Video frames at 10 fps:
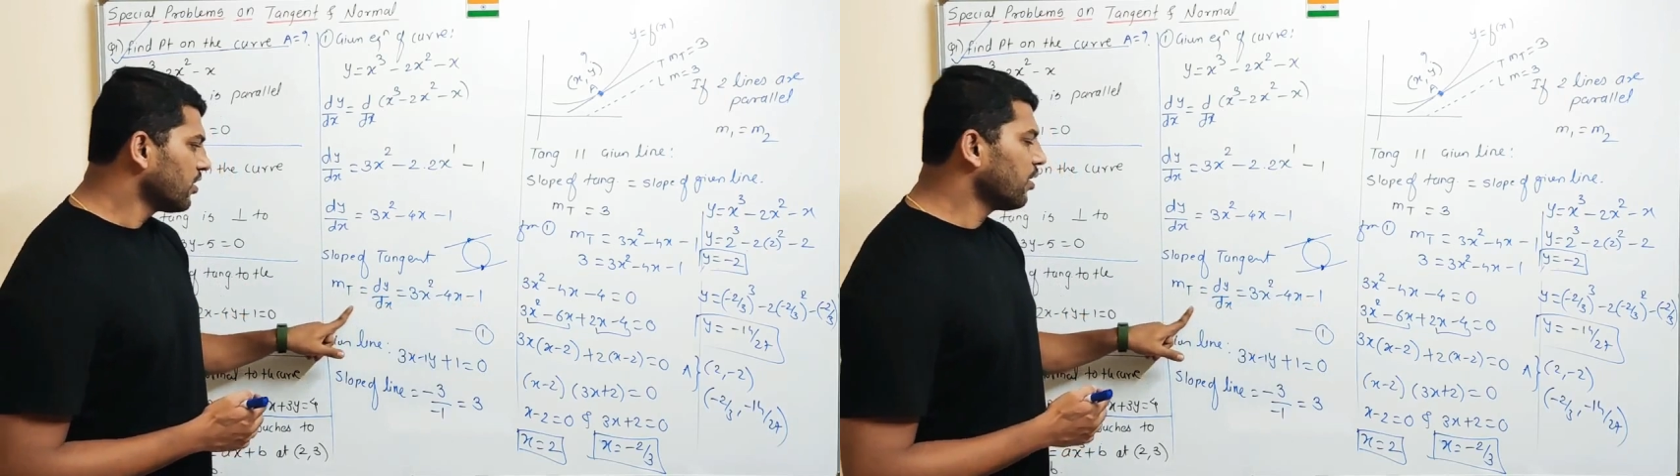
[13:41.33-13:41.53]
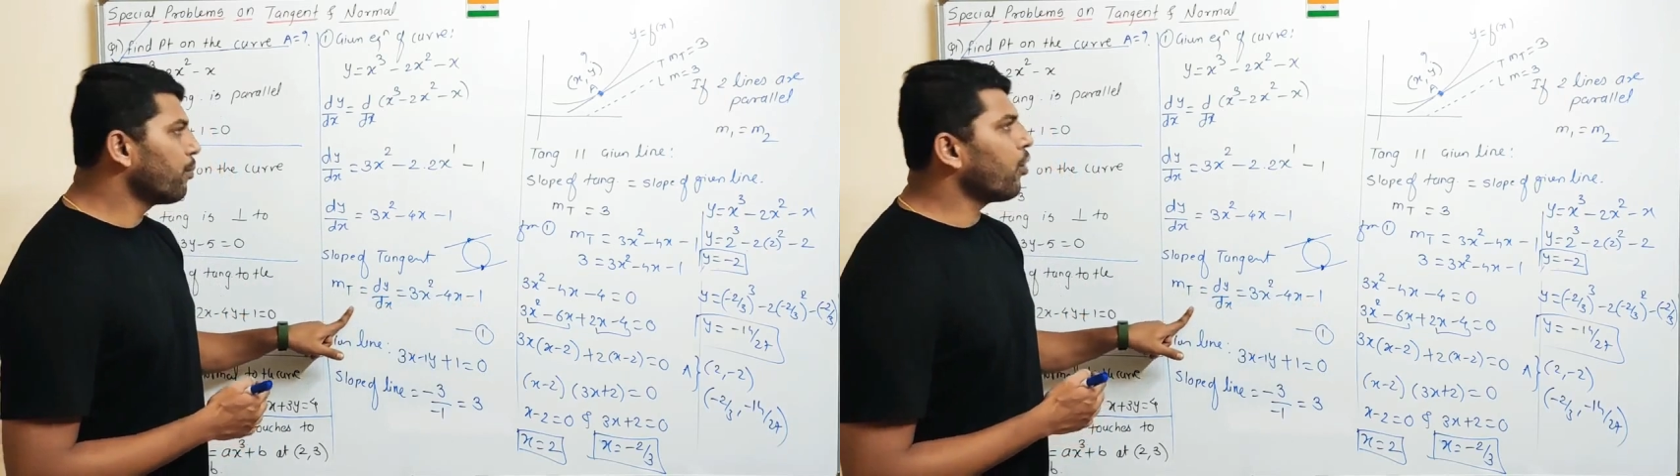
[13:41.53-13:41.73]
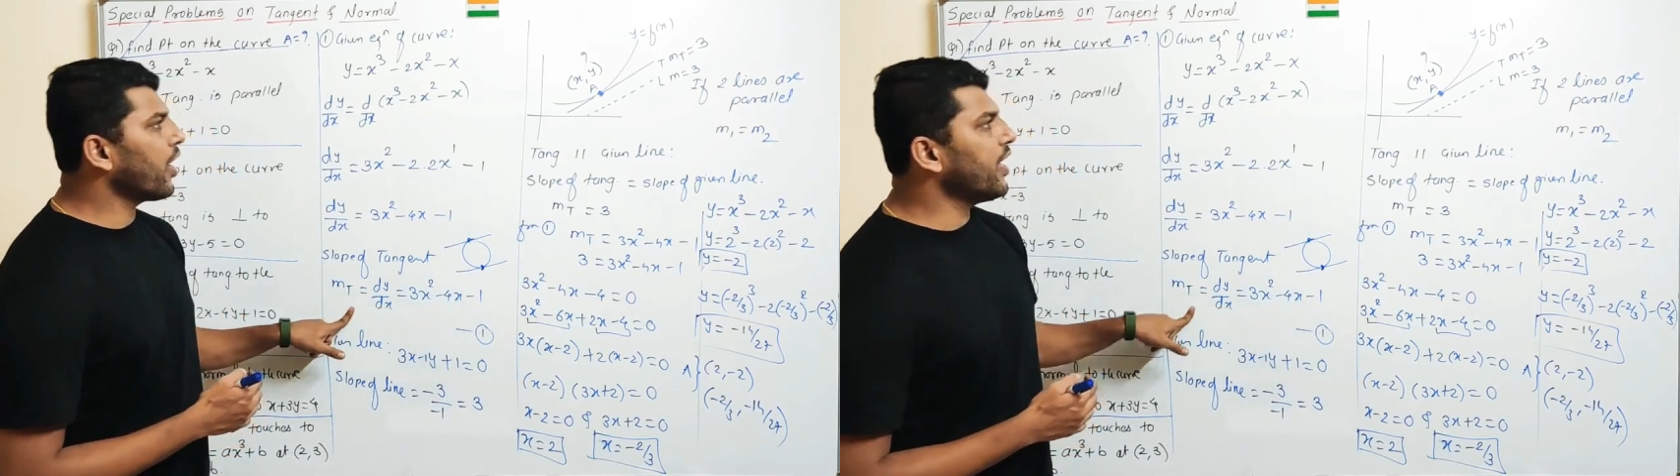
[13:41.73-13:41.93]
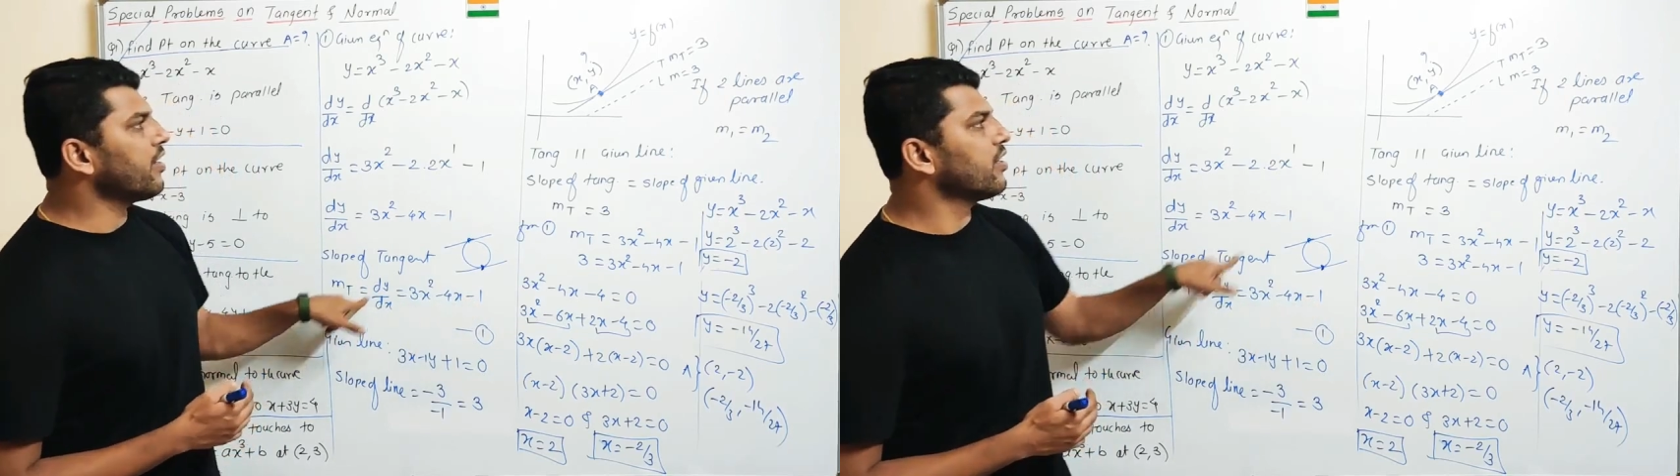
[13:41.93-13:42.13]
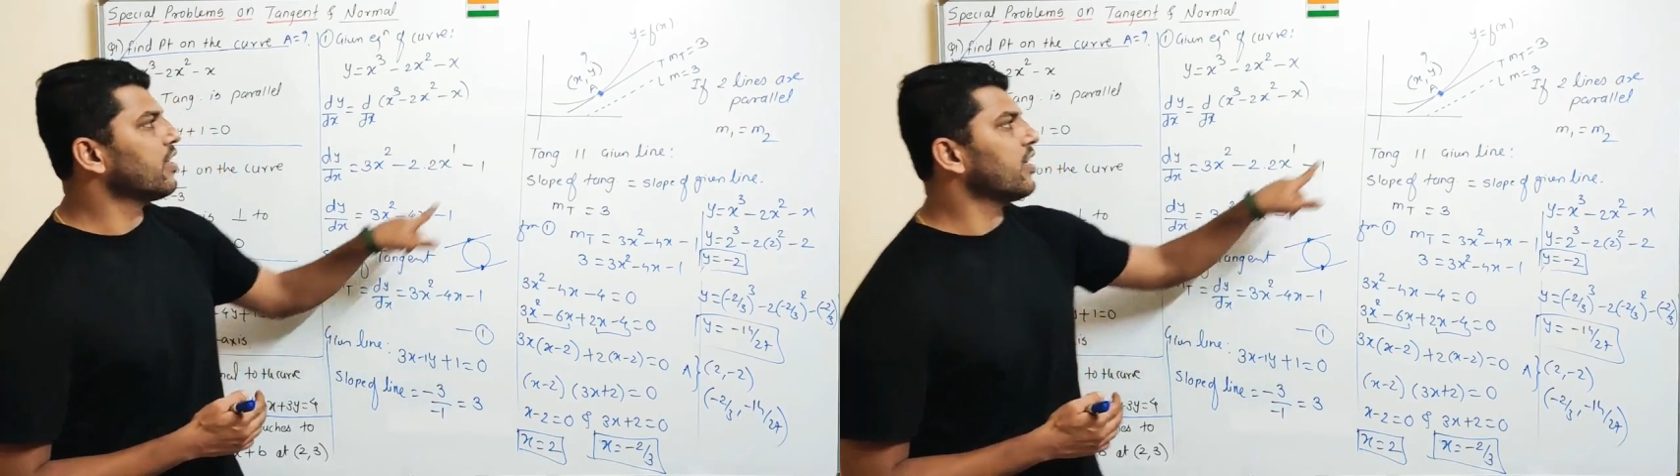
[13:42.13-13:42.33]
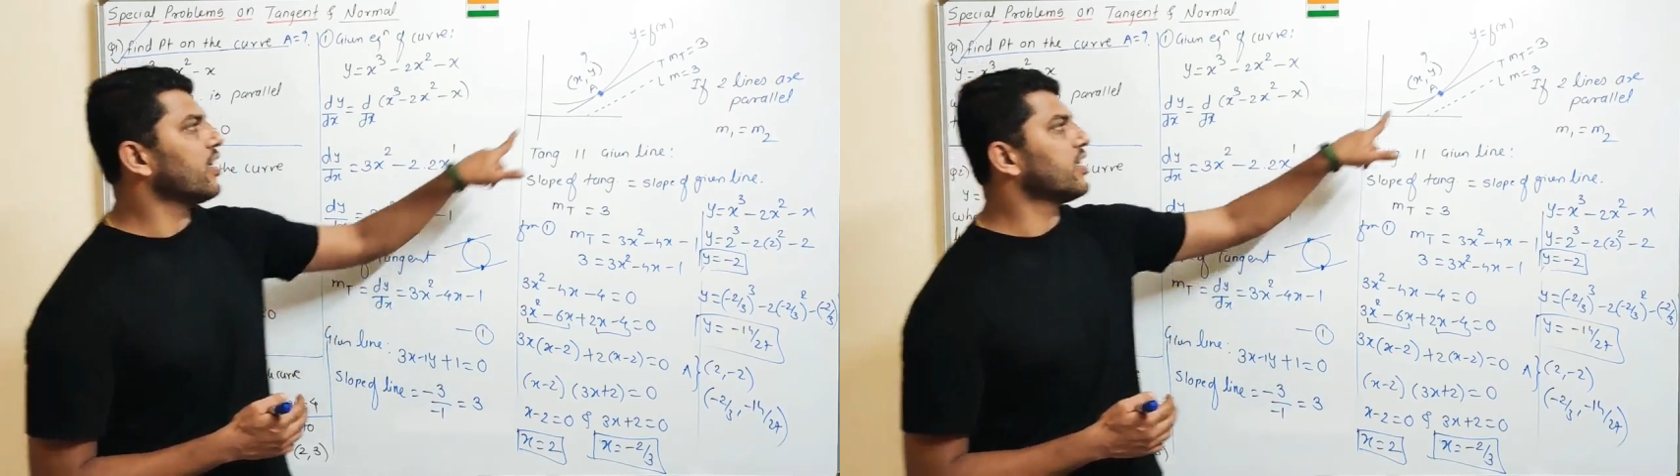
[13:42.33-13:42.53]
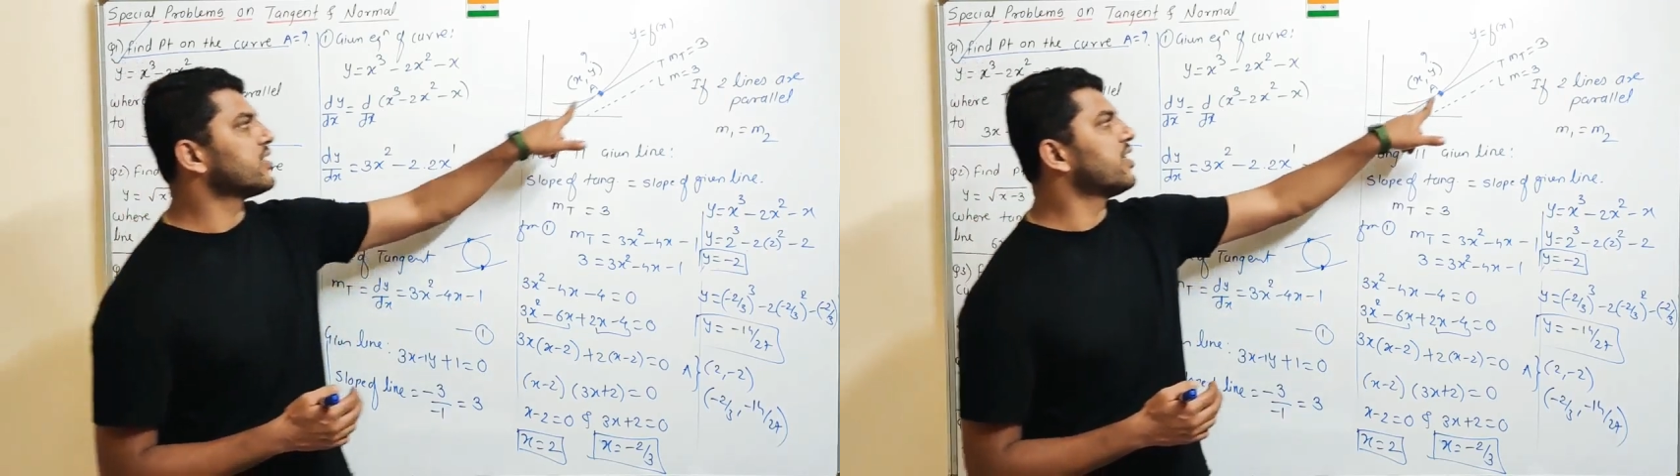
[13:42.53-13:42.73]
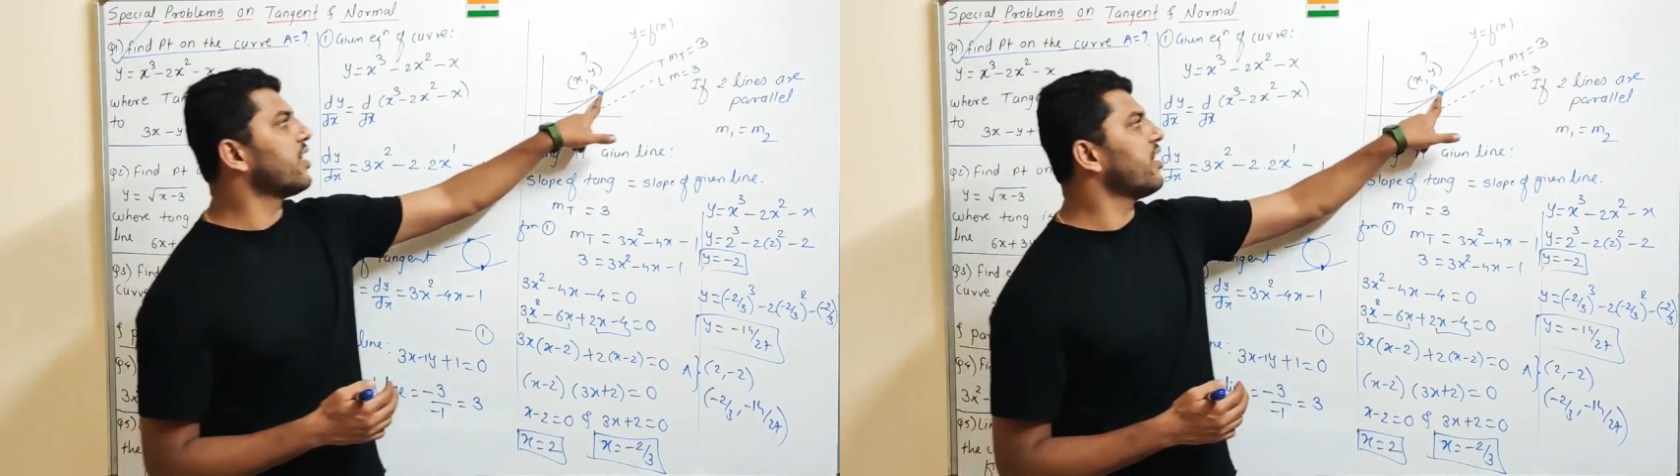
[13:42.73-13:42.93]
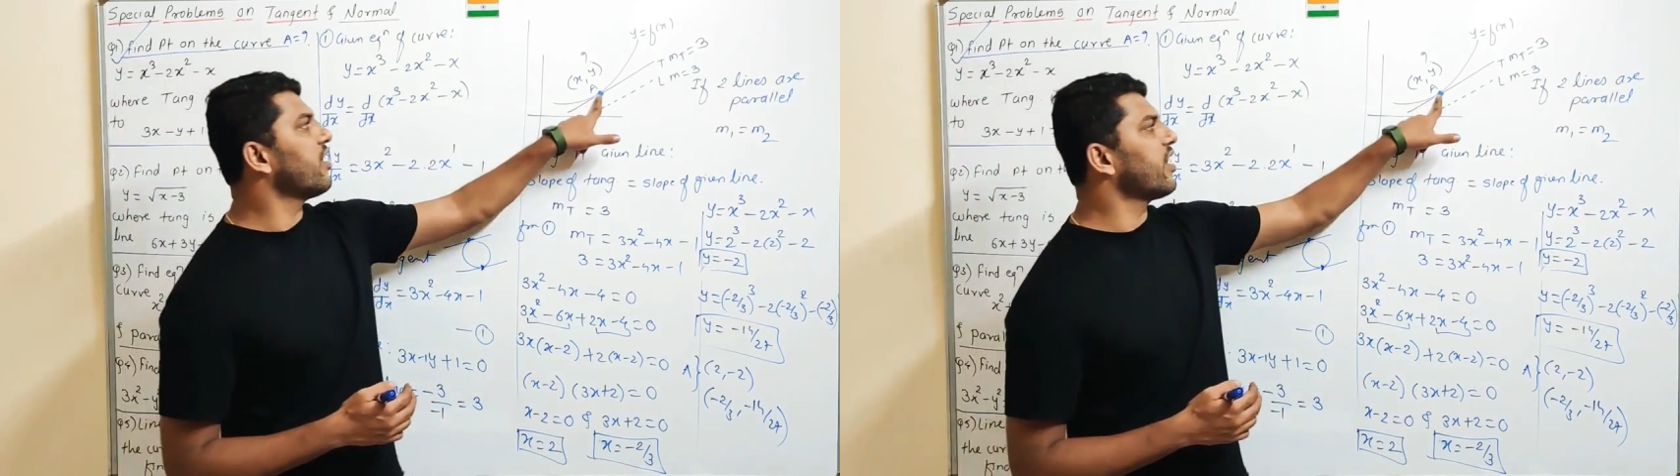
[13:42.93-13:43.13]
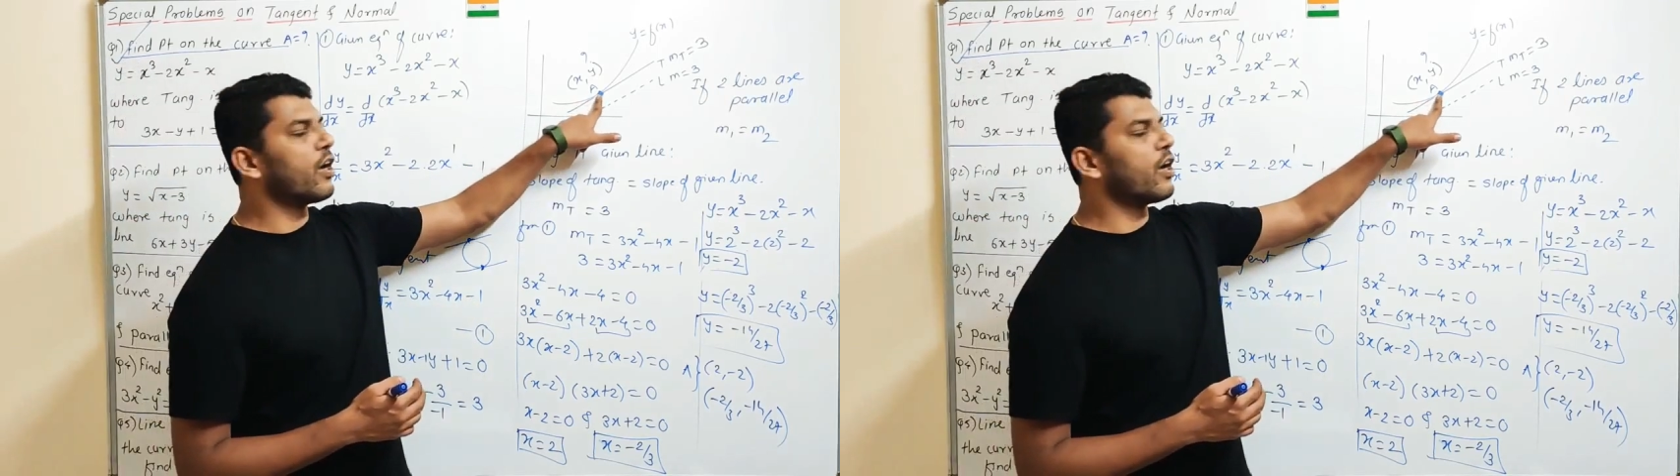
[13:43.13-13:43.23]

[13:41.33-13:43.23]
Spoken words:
the point is the real